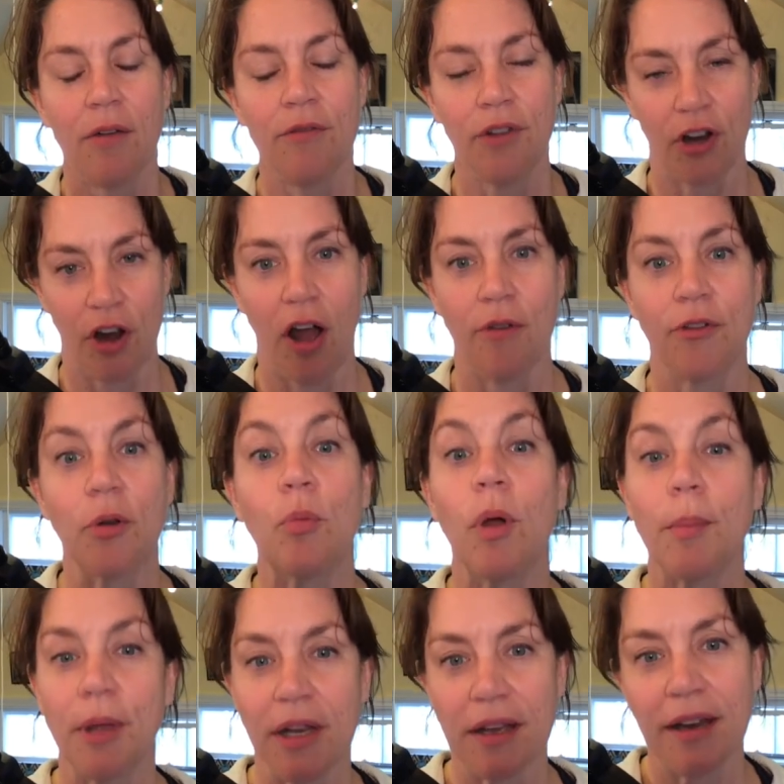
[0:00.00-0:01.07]
Very often
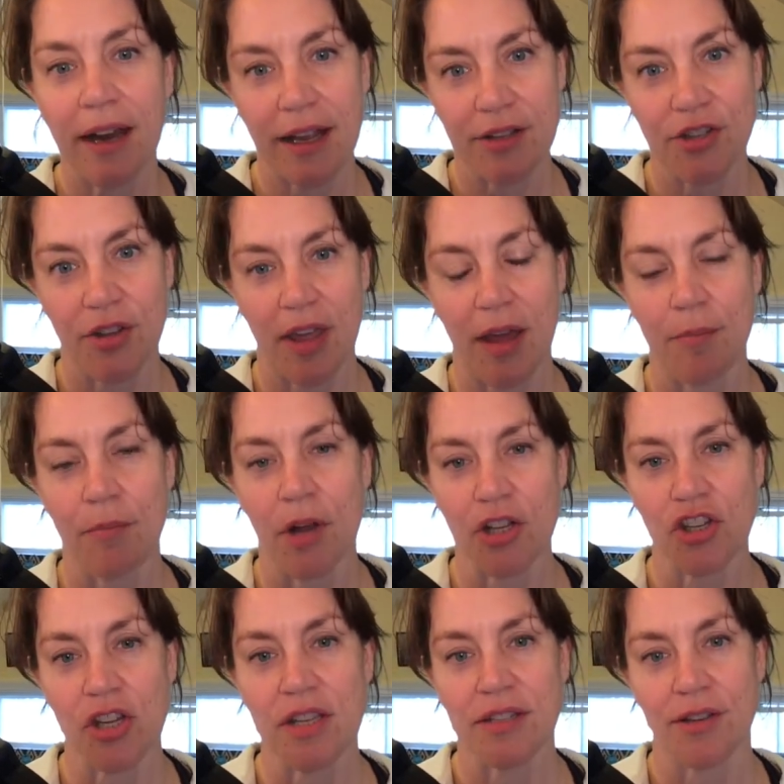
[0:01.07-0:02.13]
women can answer that
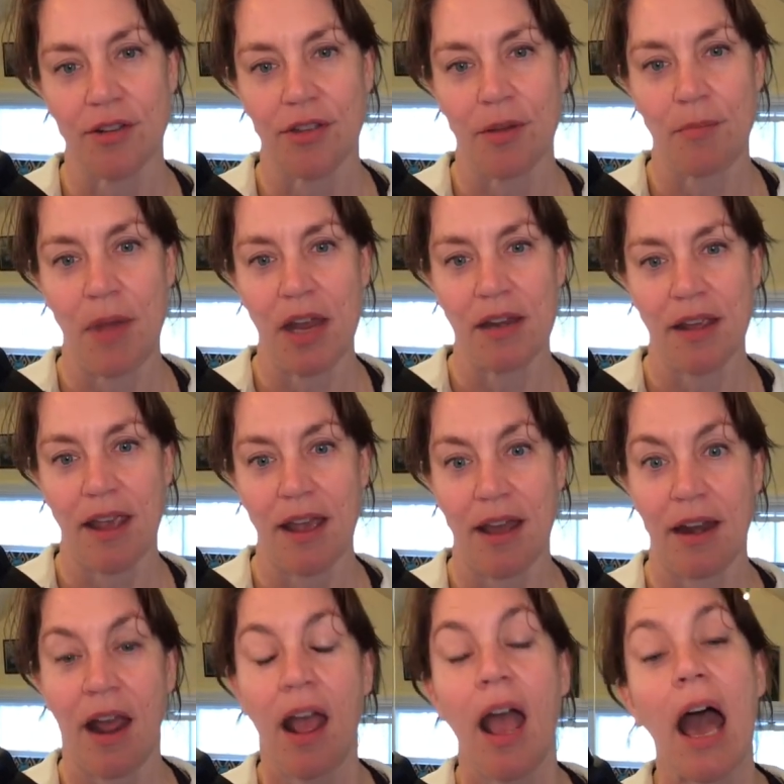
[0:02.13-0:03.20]
much easier than men
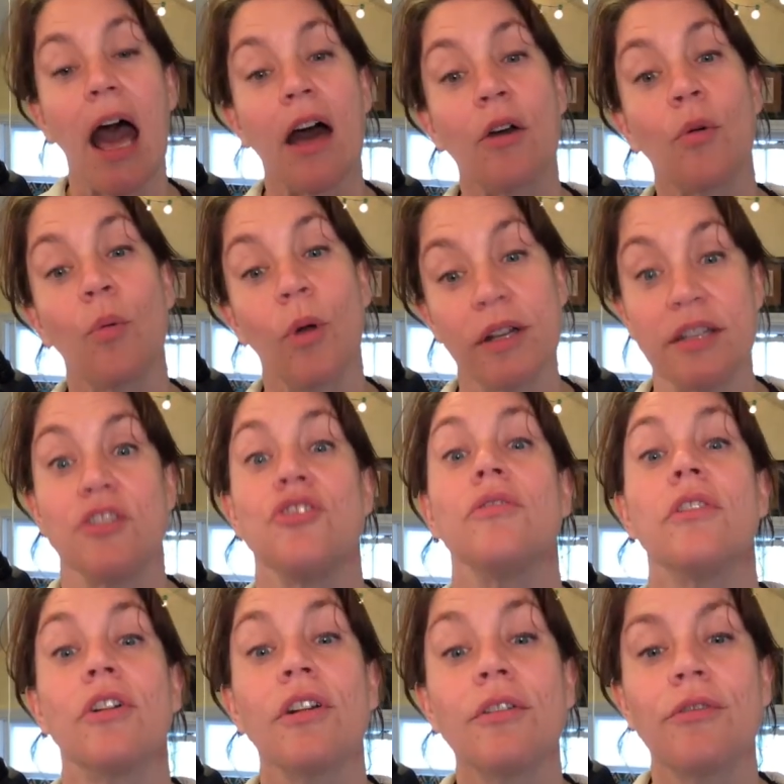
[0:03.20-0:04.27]
can. What did you
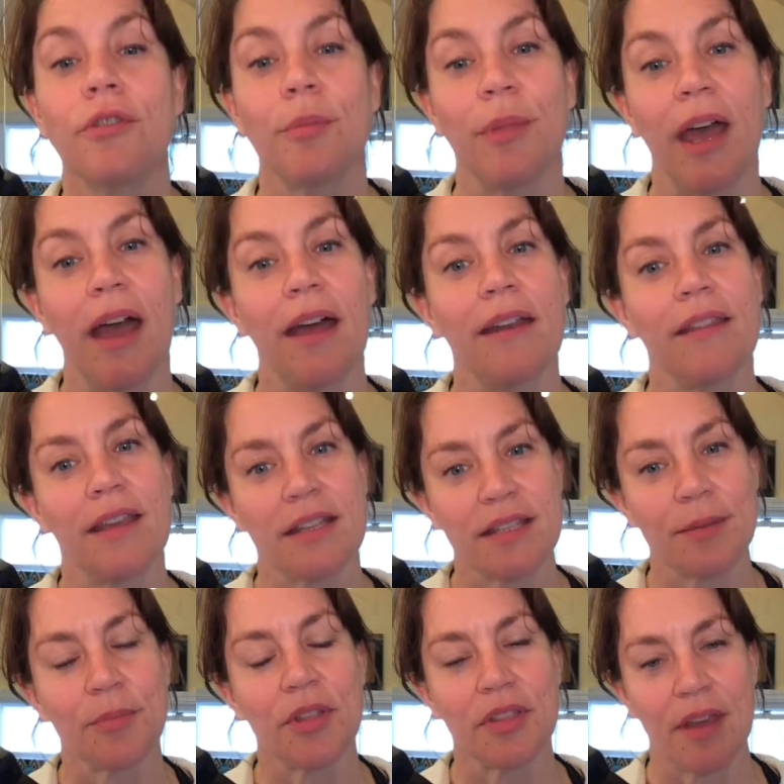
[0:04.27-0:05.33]
learn from that? That's
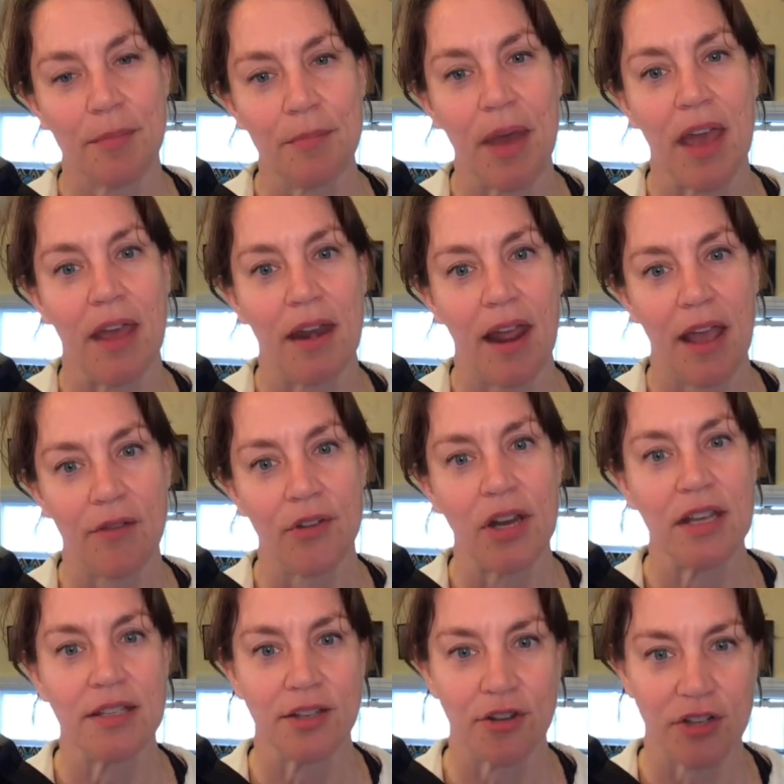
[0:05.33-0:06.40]
something that men have an
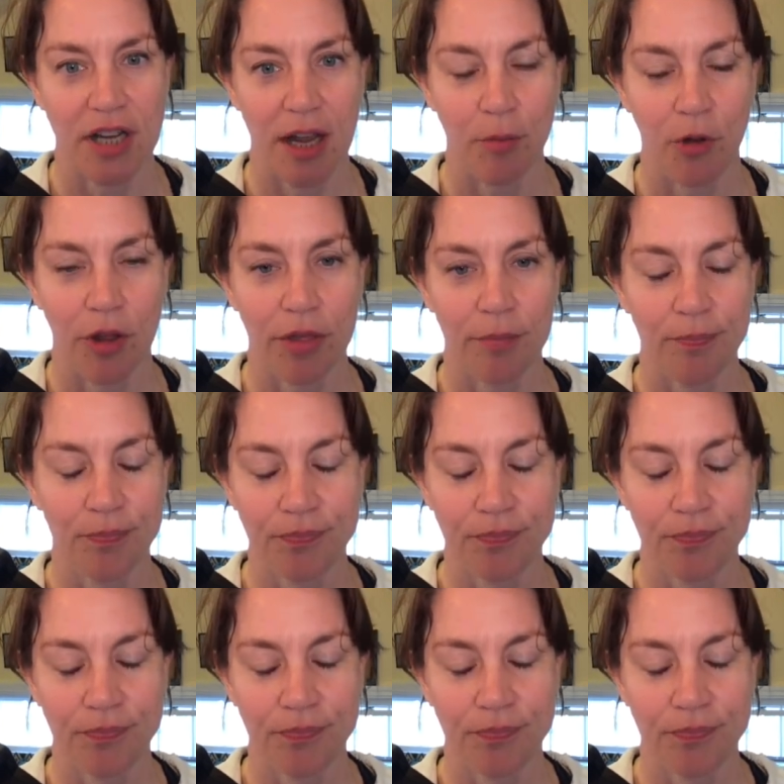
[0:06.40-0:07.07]
easier time with.